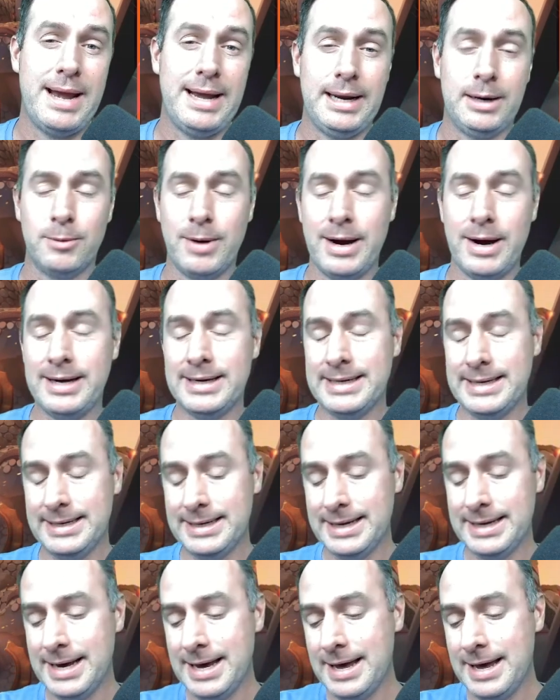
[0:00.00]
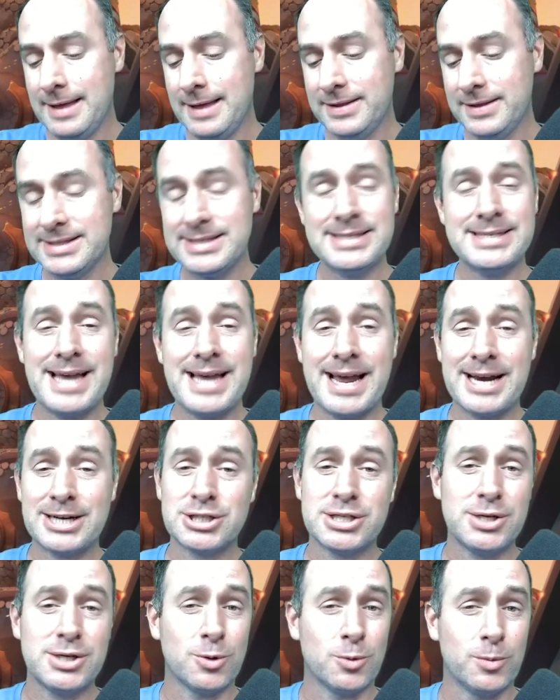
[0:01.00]
remaining, right? And this is
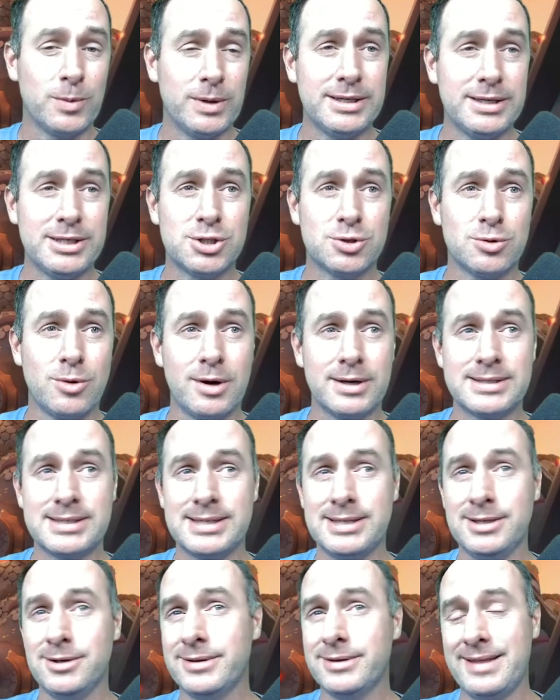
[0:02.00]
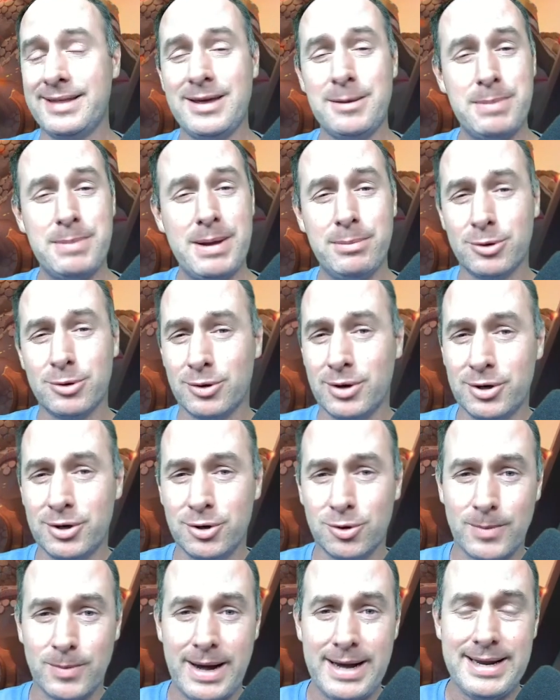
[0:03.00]
actually a really strong skill that I think people are
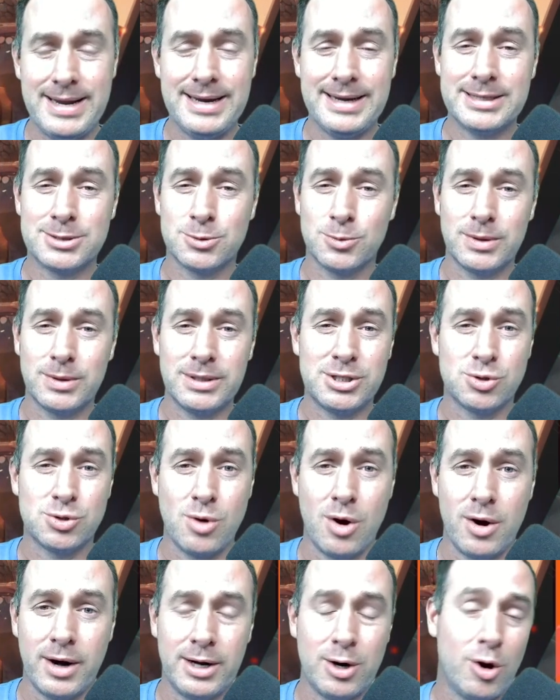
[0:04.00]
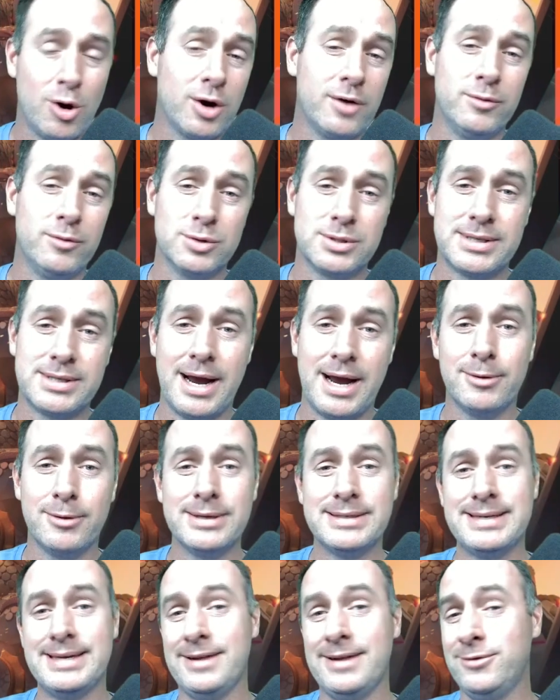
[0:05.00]
underrating. It's really strong in Ark of
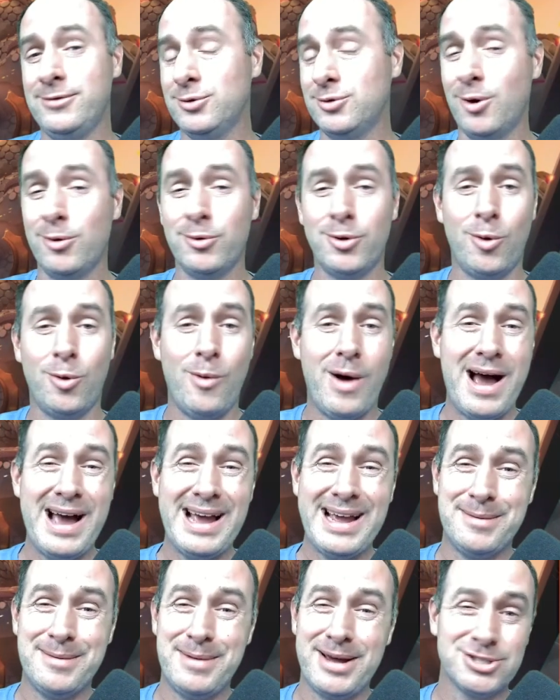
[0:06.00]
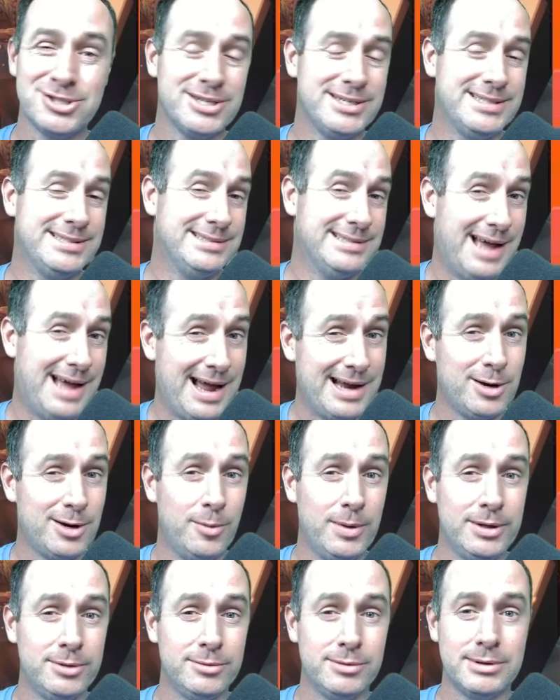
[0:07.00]
Osiris, and if you don't know why, I'm actually not
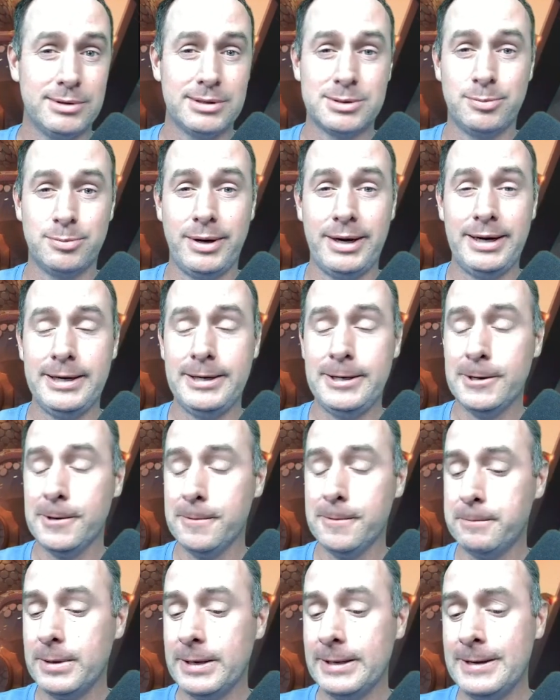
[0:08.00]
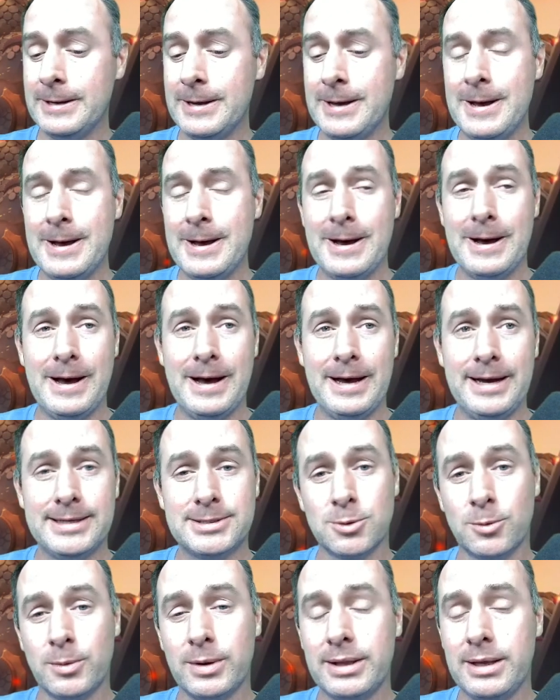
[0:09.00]
going to explain it here, but
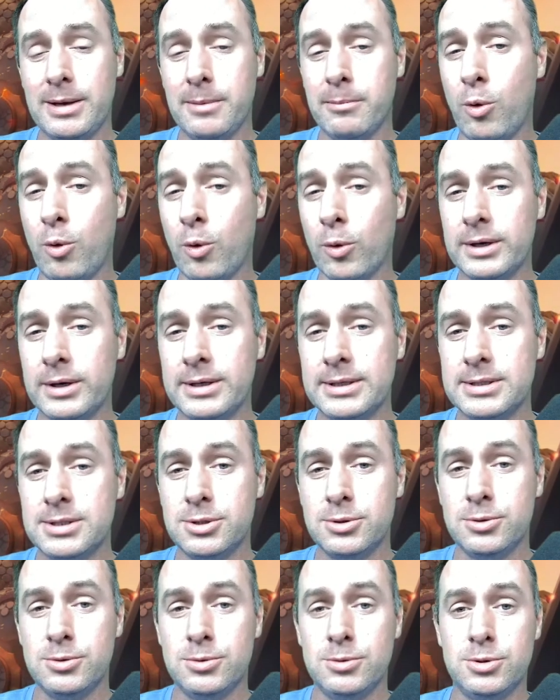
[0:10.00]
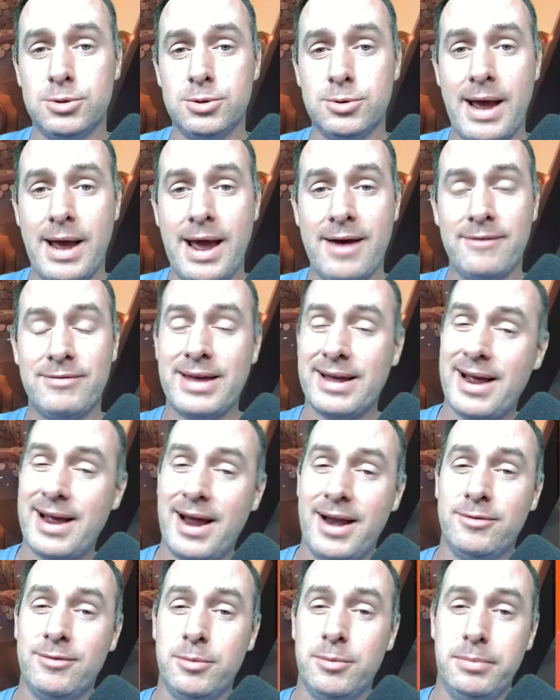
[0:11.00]
it's a really important to have that
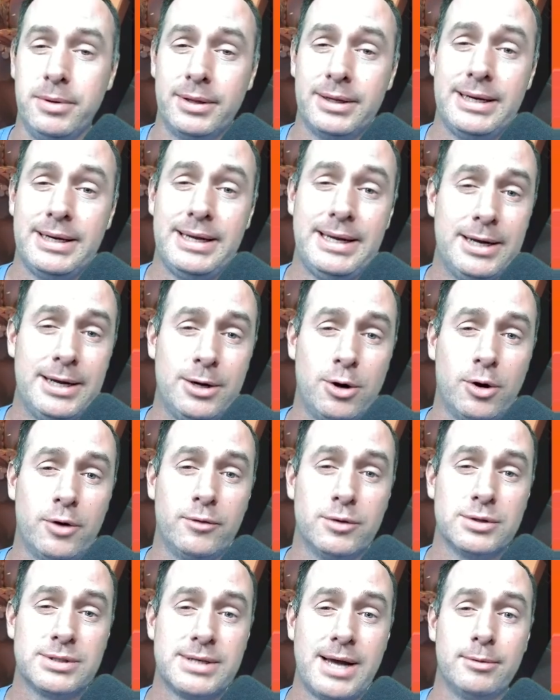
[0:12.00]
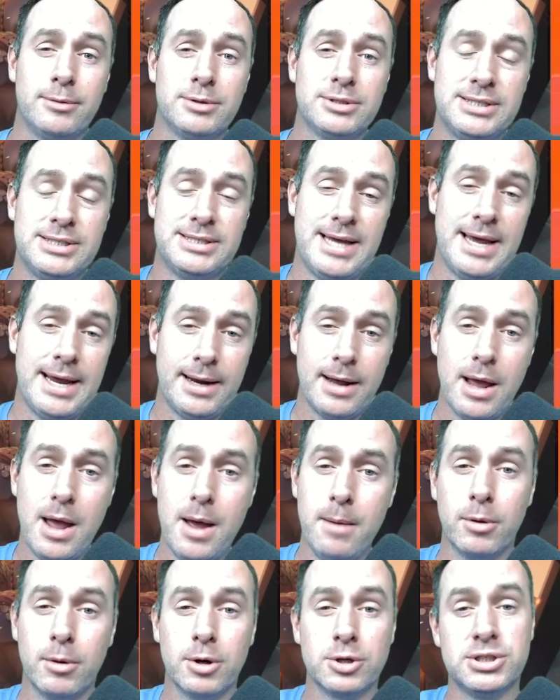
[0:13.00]
kind of ability in Ark of Osiris to take
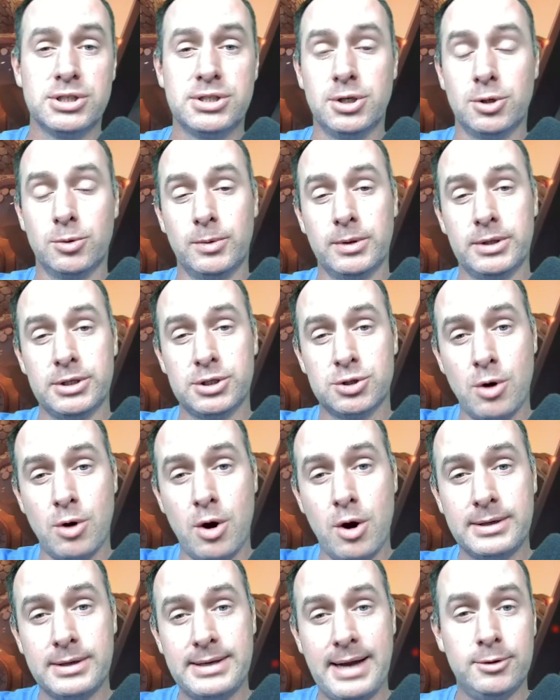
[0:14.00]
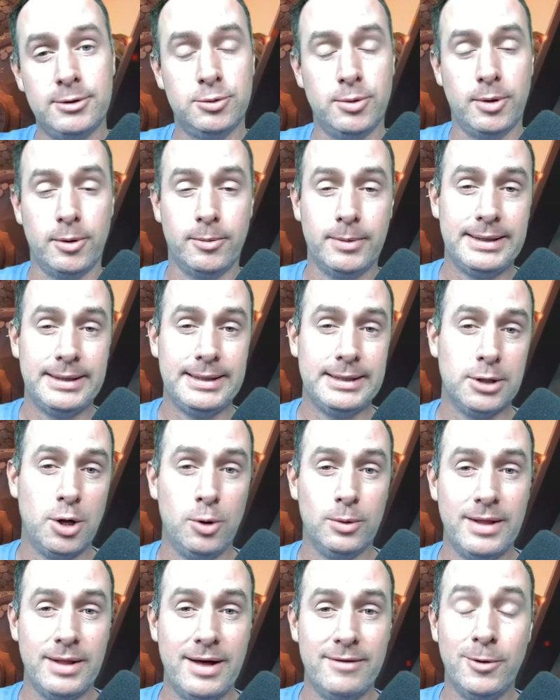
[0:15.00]
marches that are really strong down to a really
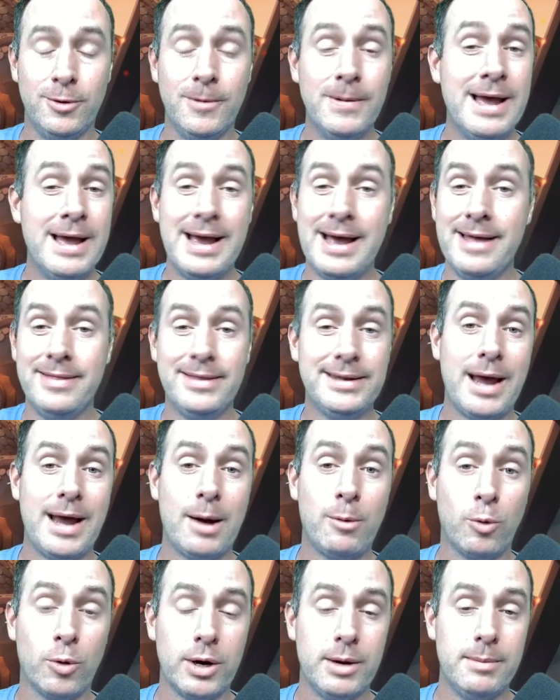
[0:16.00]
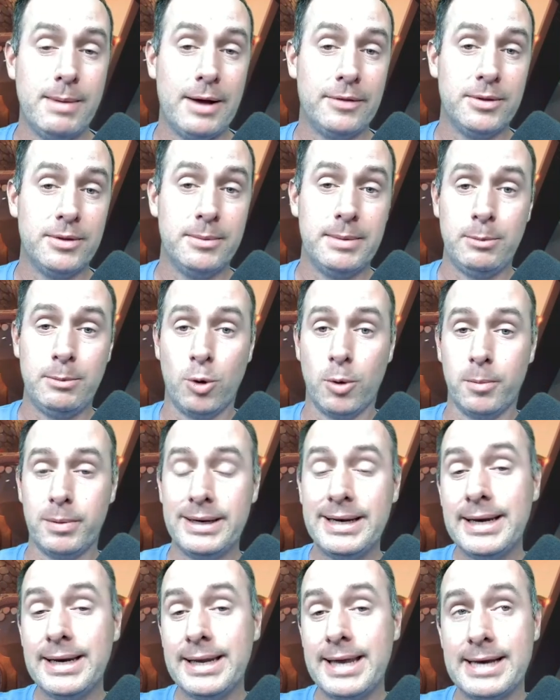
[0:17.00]
low level and then not worry about them anymore.
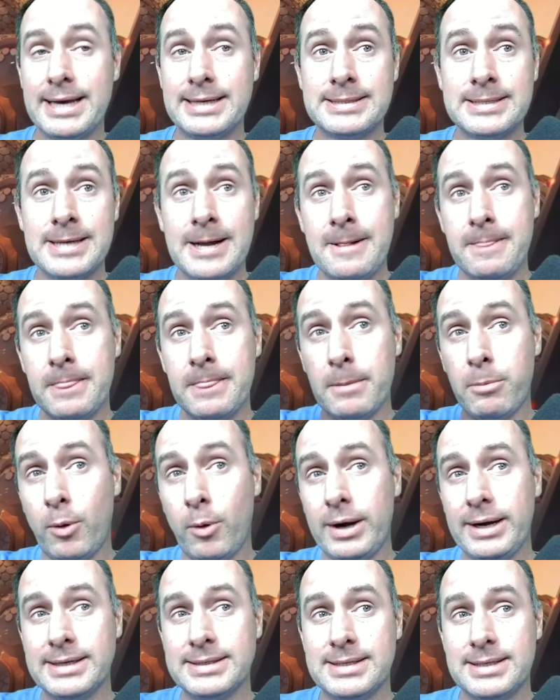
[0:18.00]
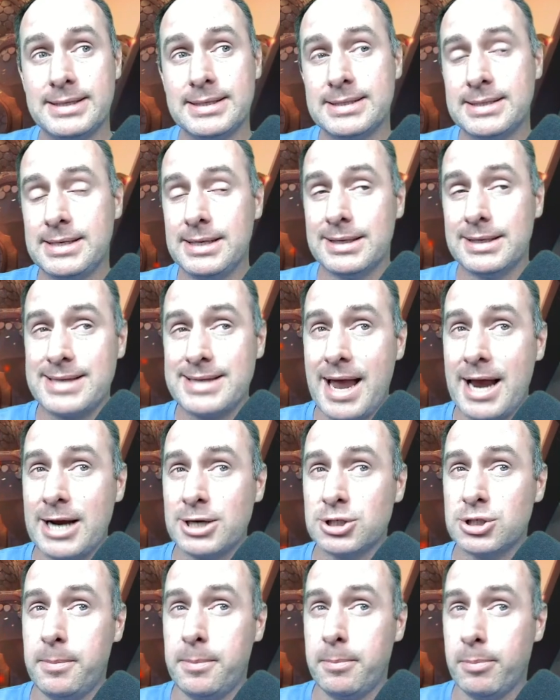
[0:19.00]
But in any case, the point is that this skill is
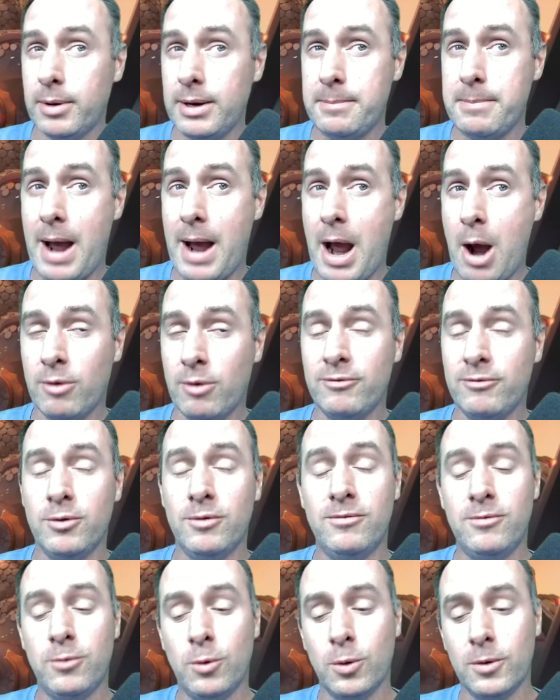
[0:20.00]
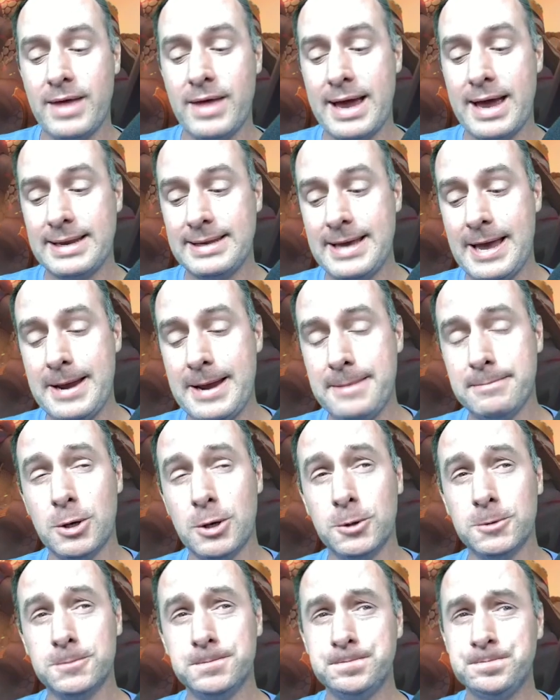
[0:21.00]
actually pretty powerful for that game
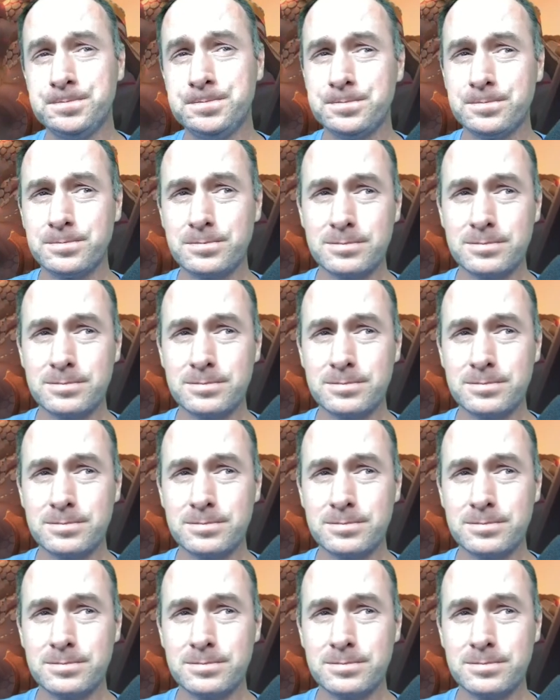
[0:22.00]
mode.